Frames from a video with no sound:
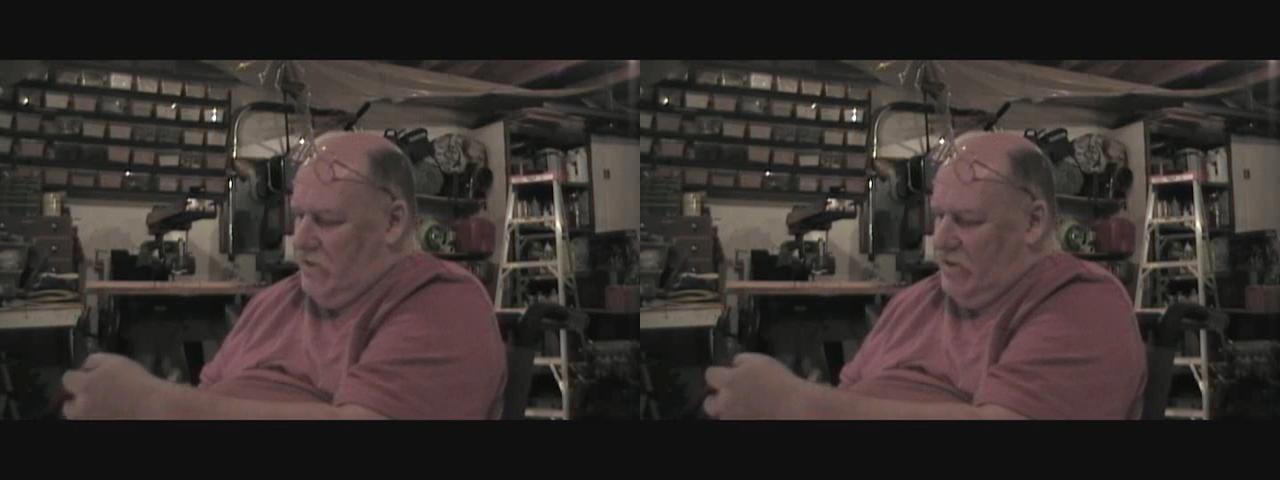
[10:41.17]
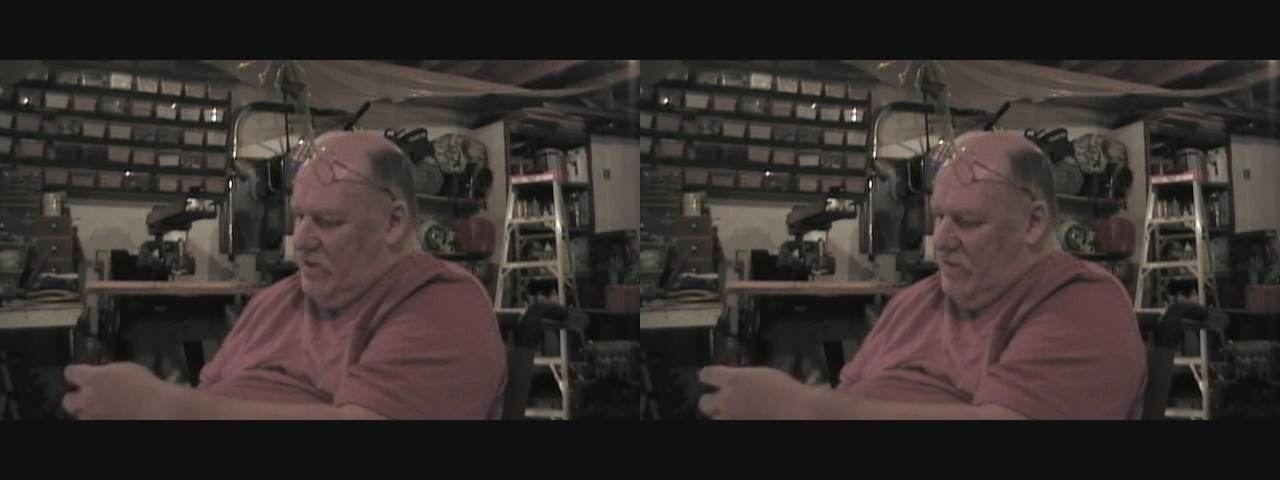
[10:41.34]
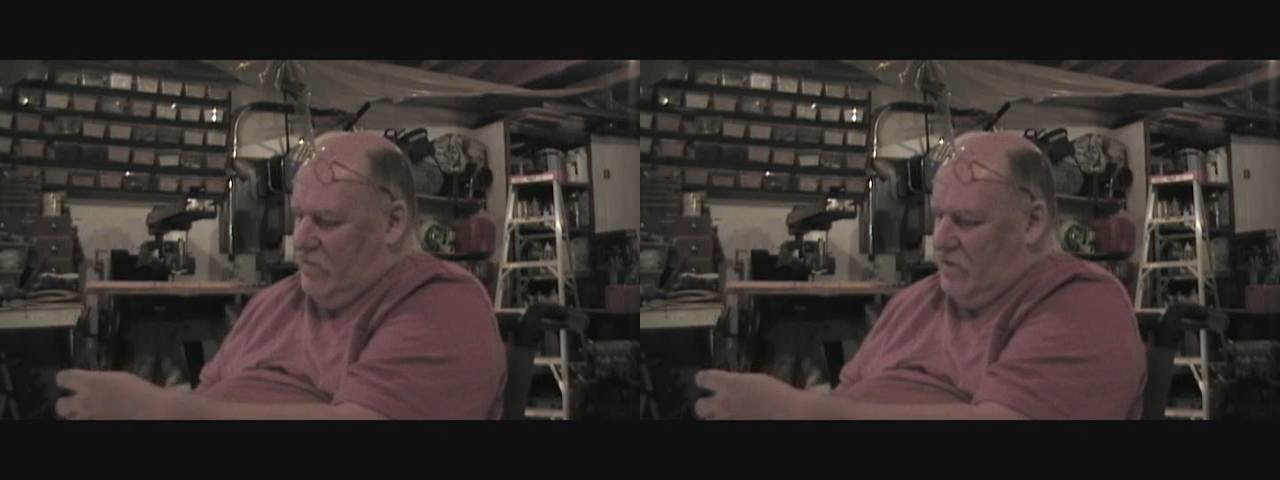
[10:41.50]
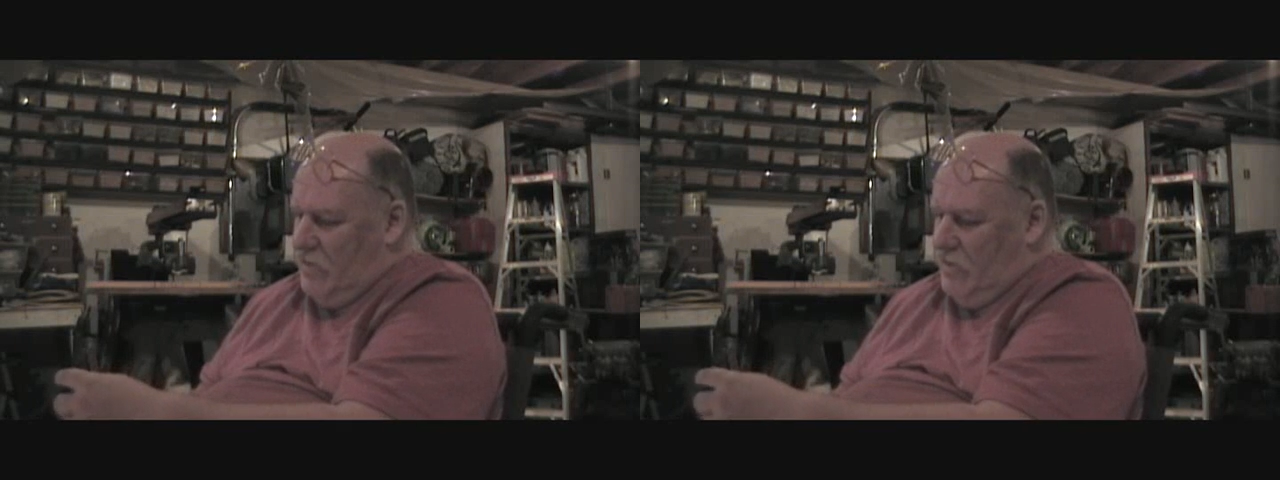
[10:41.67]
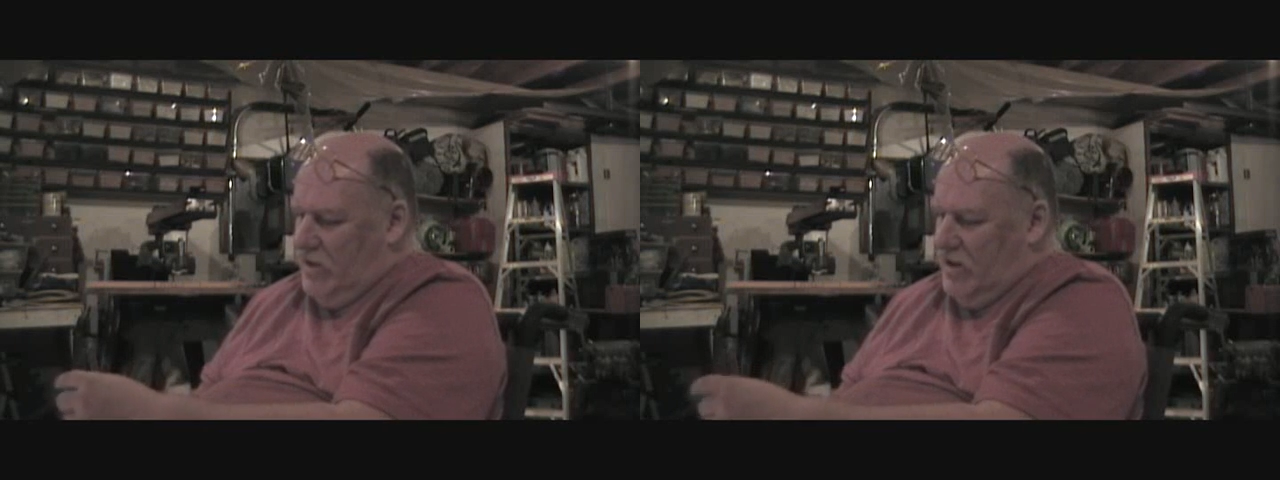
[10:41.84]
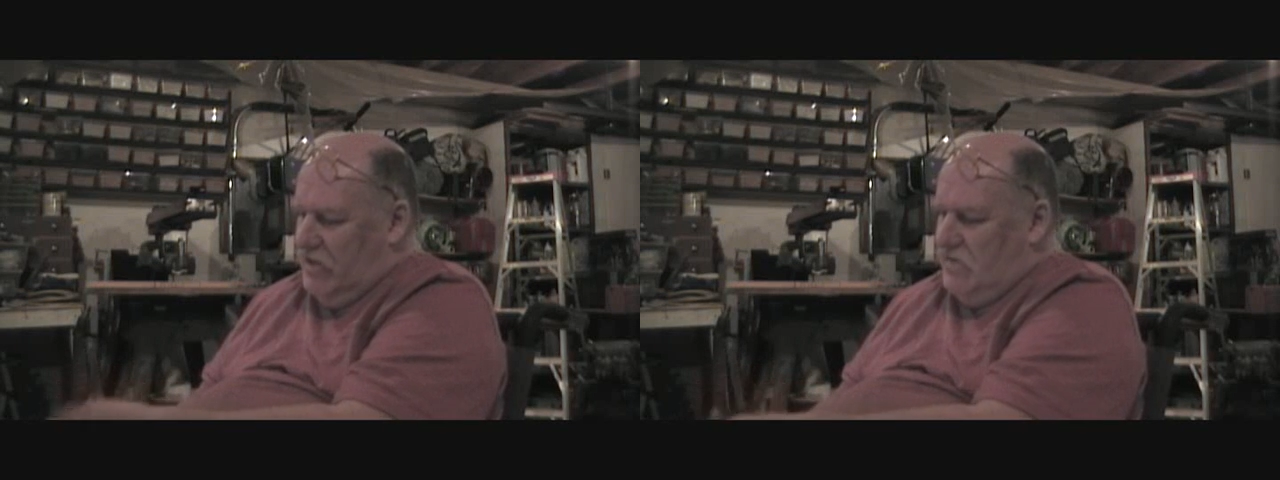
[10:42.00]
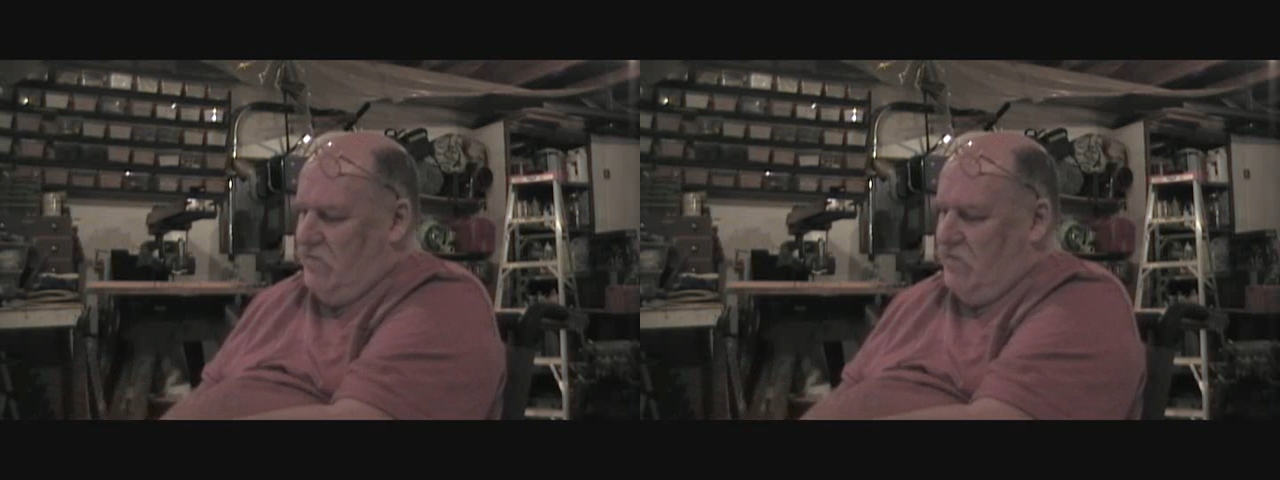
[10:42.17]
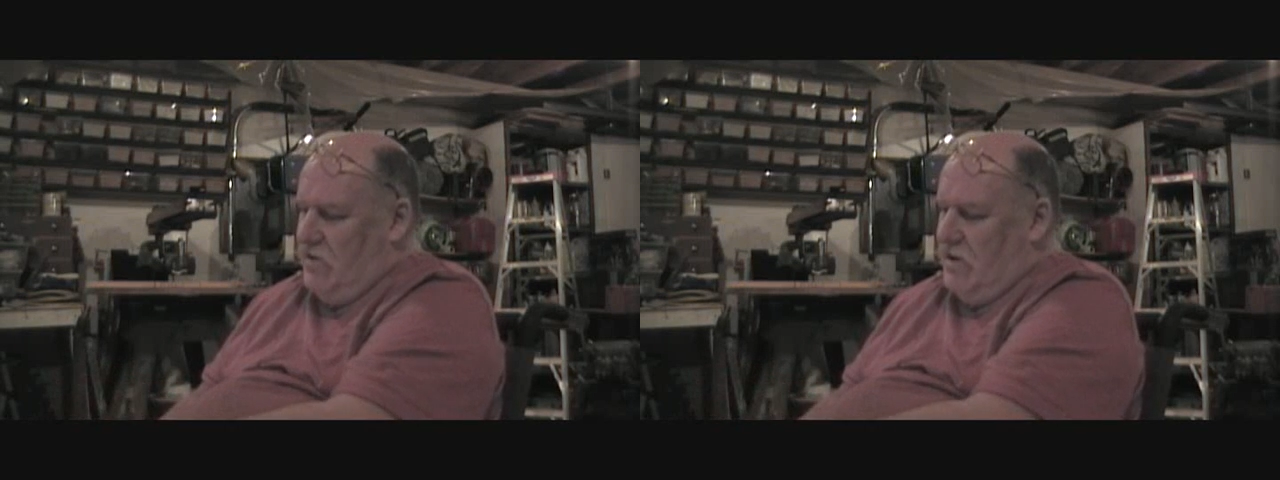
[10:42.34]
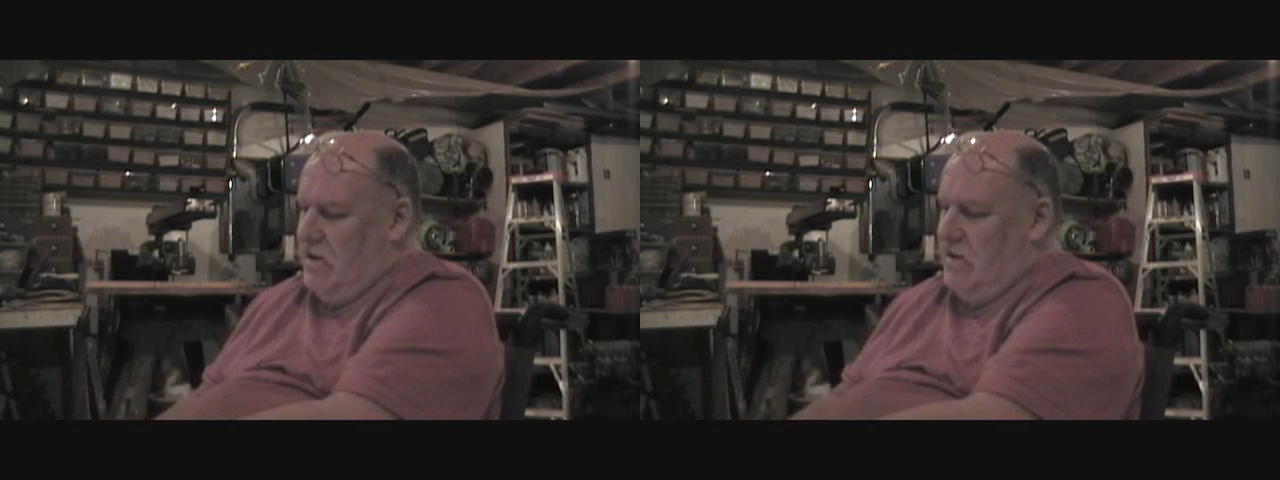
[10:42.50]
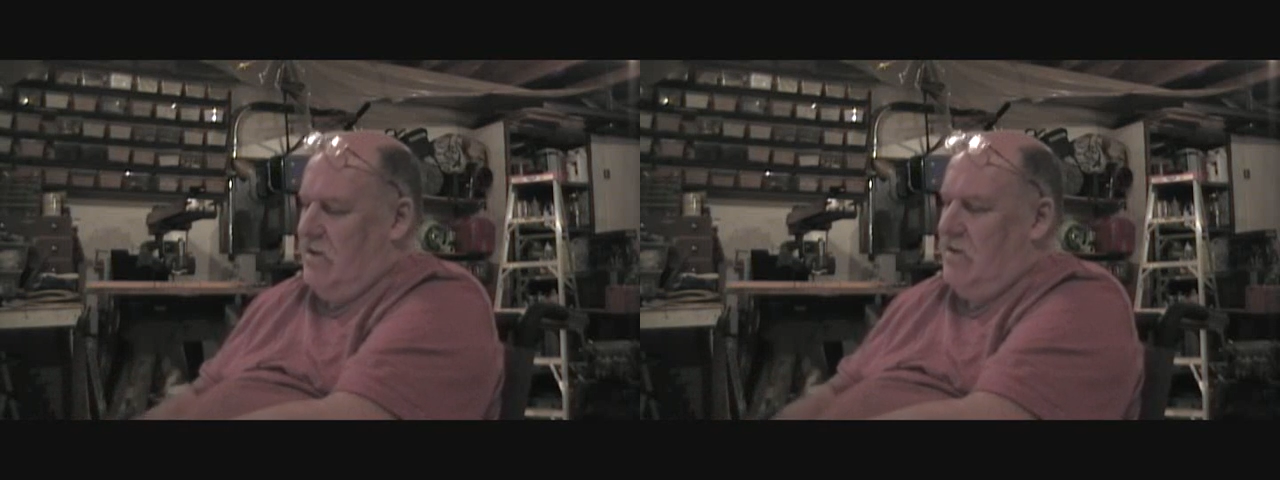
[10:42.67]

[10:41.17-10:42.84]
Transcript: without having to go in the house for it.